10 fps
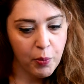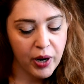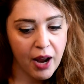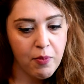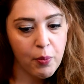
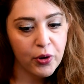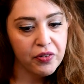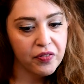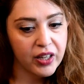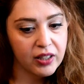but I remember
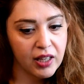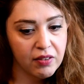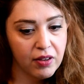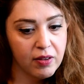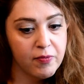
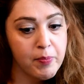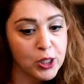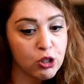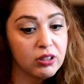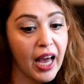feeling
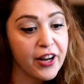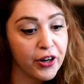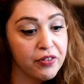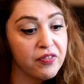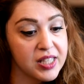much
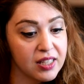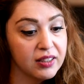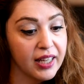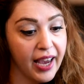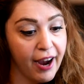lighter
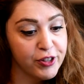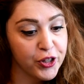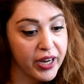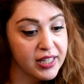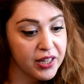physically
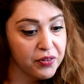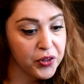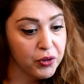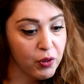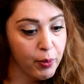after I did a
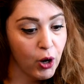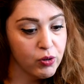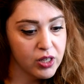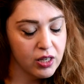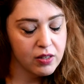few of the
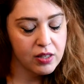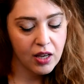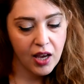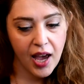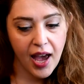poses.
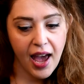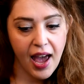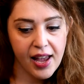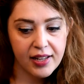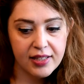
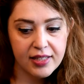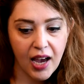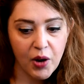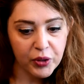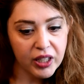And
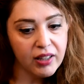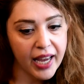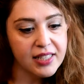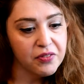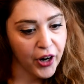I really
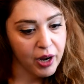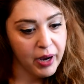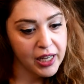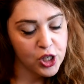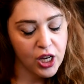liked it very
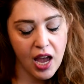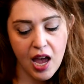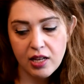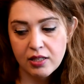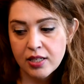much,
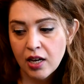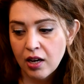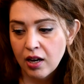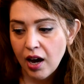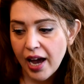and
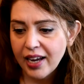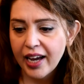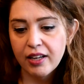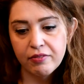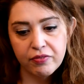I
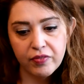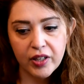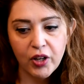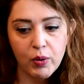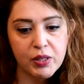kind of,
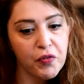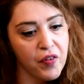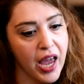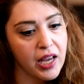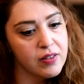you know, it was a
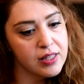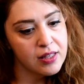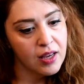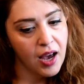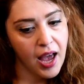
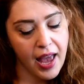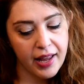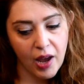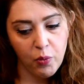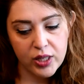phase,
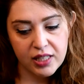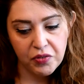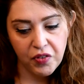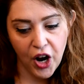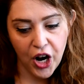and I
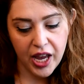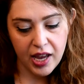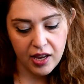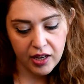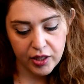wasn't
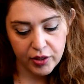very